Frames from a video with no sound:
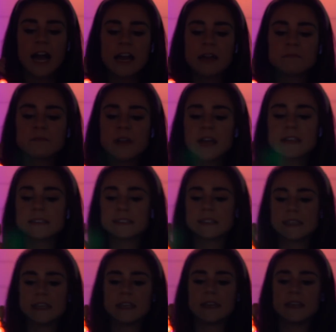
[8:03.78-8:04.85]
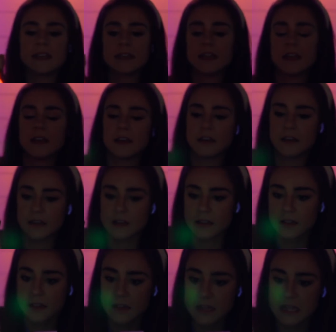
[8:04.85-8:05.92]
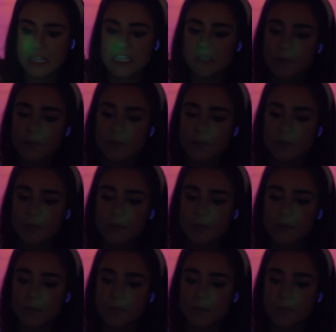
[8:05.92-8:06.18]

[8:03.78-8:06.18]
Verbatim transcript: I'm not seeing the